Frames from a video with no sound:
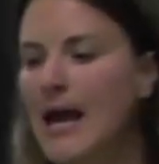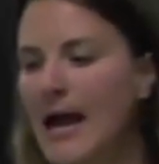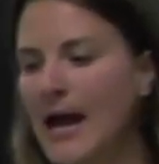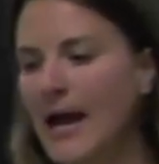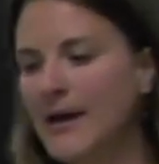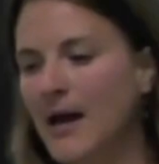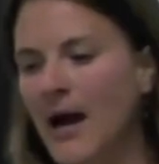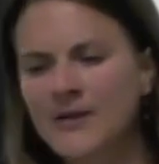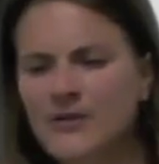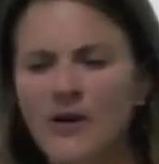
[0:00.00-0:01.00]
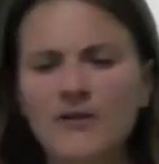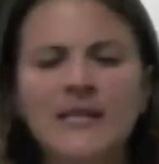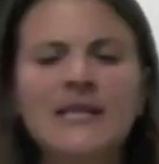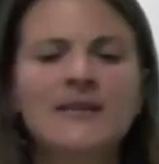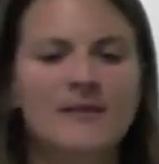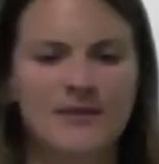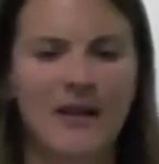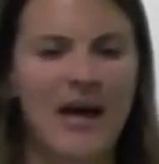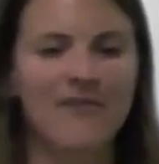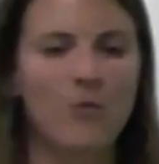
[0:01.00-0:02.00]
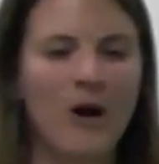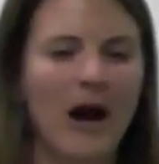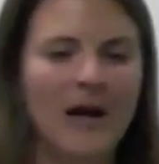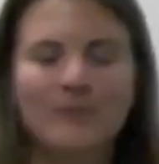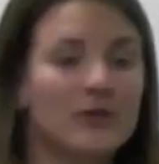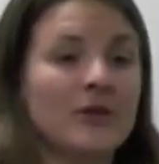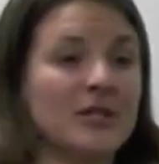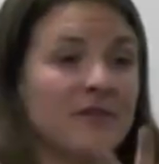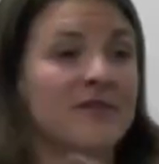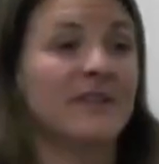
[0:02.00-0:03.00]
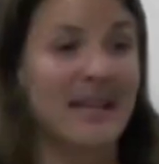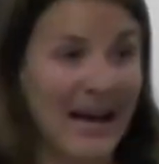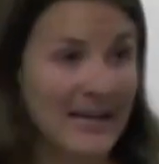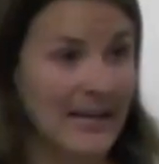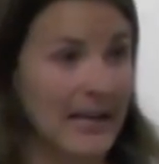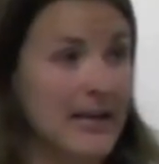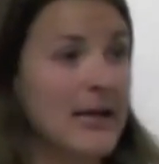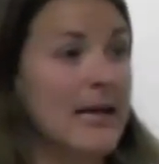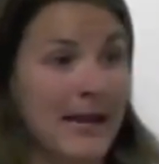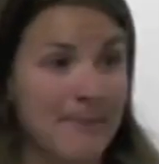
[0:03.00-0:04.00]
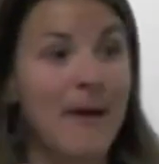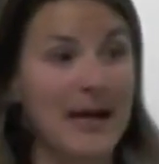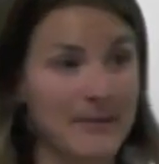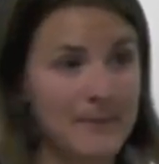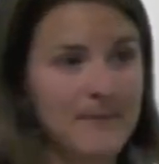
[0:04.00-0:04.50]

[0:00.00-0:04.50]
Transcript: And I start leading this life where I'm searching for daddy in men.